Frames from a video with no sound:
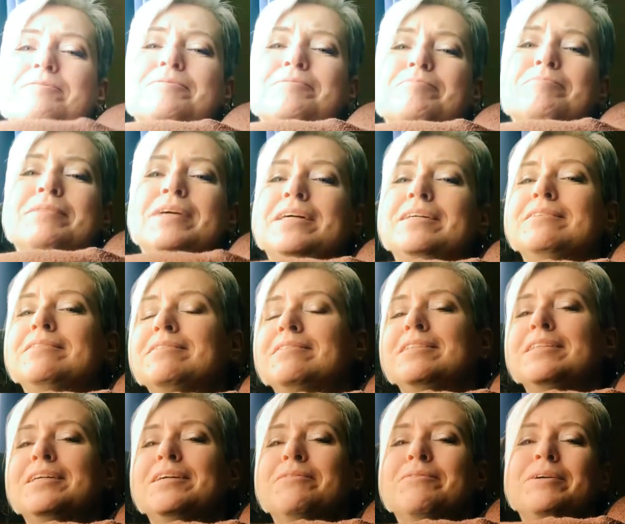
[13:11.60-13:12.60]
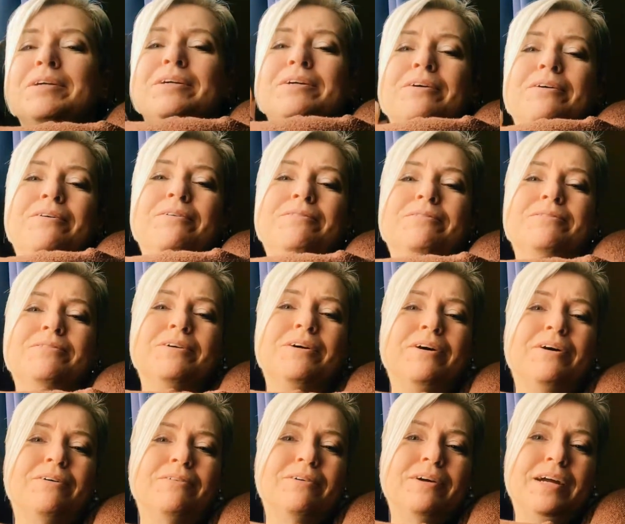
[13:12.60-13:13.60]
but there we go.
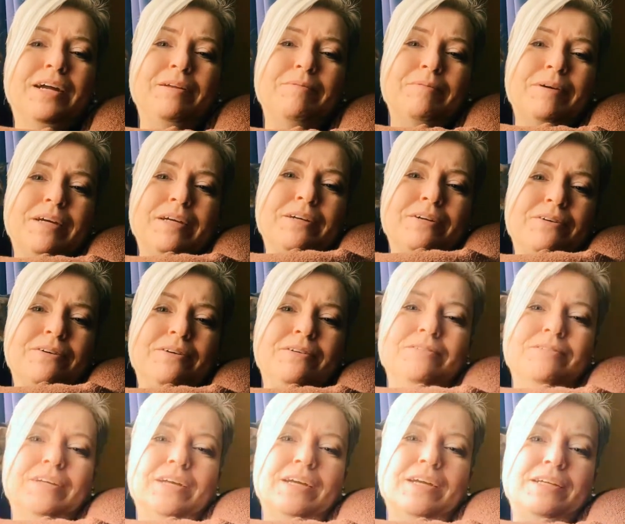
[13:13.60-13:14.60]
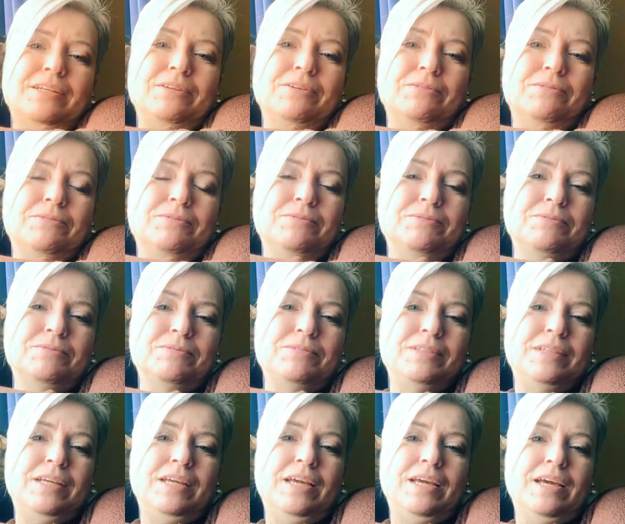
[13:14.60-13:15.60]
All right, my girl. I know.
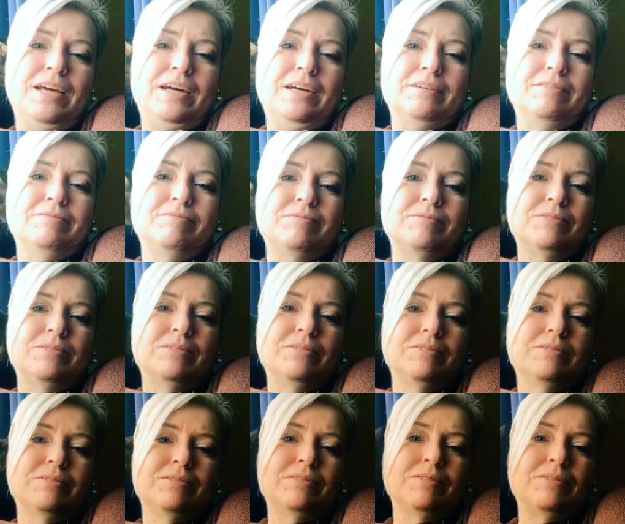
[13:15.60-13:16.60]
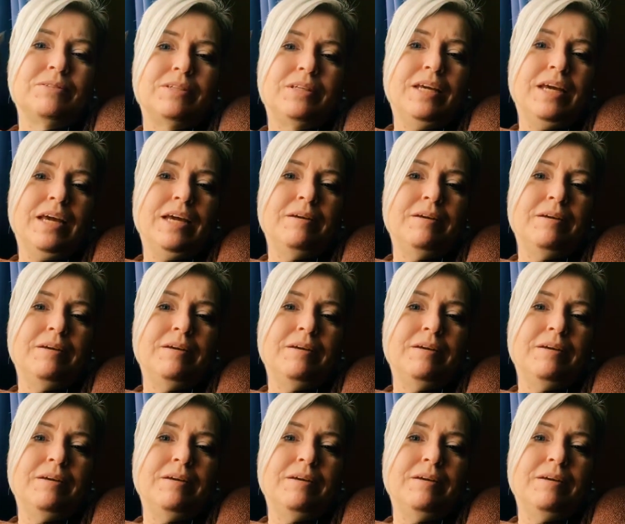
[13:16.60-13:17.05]
Yeah. Okay.